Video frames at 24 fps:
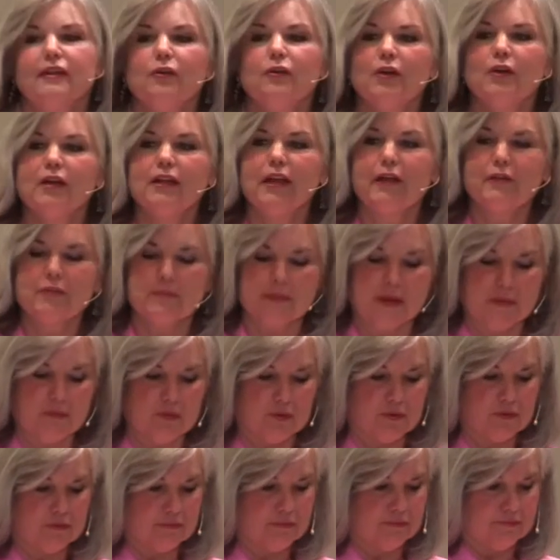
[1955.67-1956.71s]
Well, I
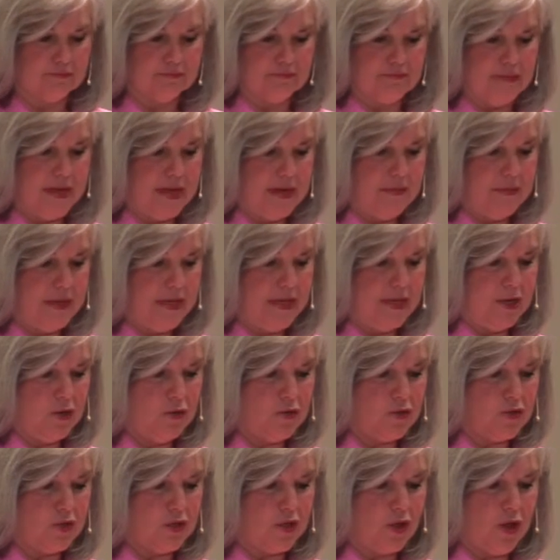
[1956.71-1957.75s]
remember many, many
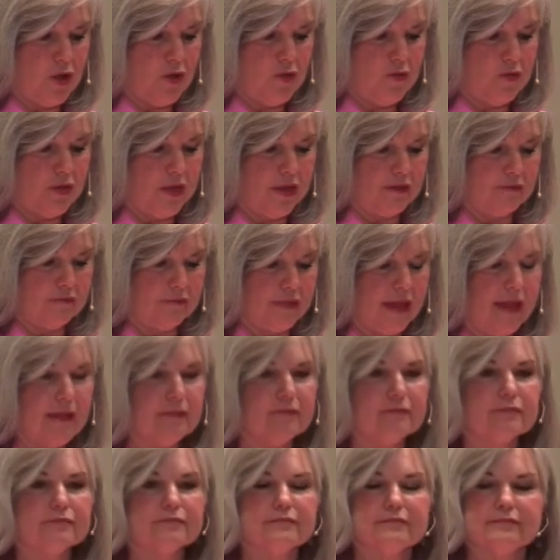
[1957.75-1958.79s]
years ago that
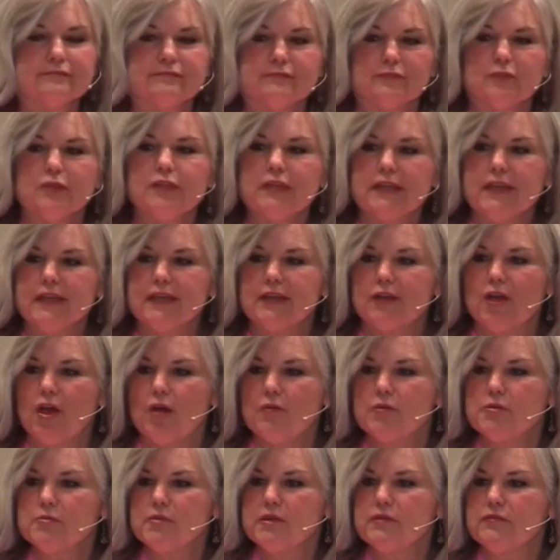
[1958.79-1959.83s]
that really hit
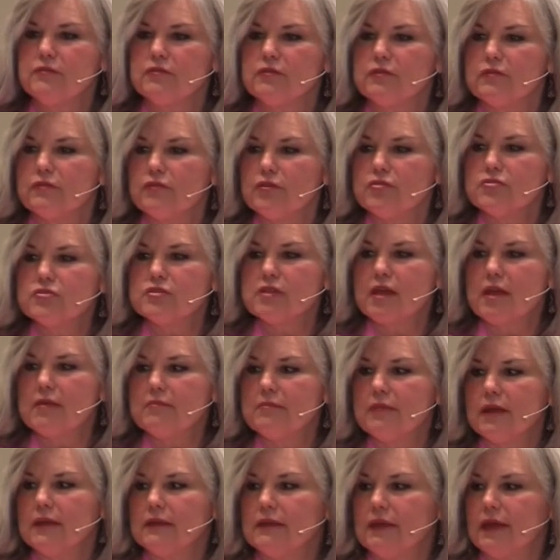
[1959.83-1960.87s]
home to me for the first time
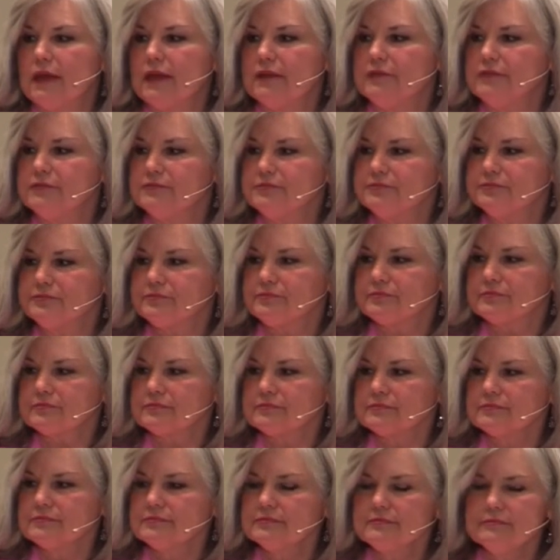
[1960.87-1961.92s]
in my life.
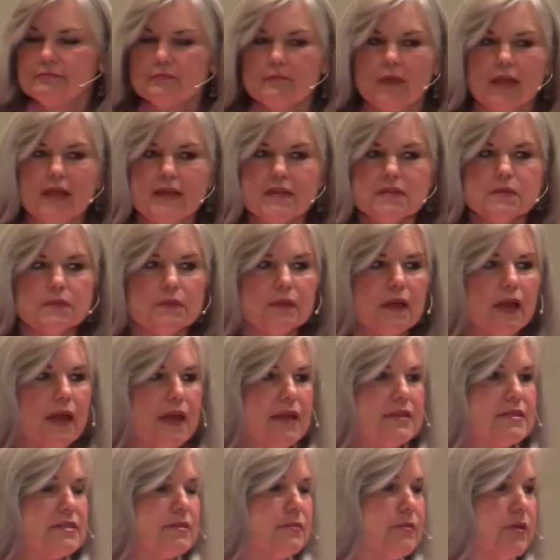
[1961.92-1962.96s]
My husband and I
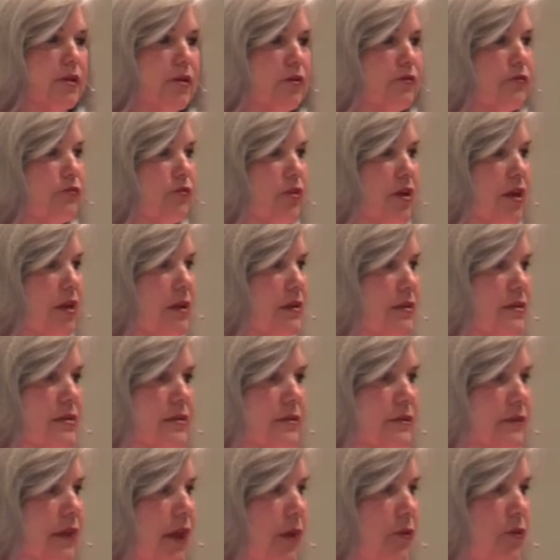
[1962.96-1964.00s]
had some dear
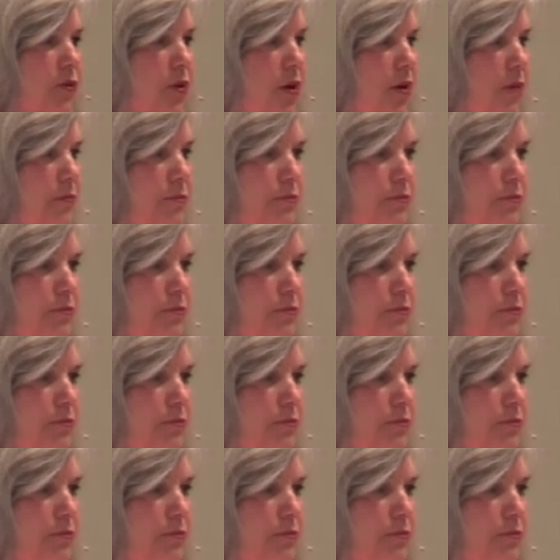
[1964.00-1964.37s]
friends. They were our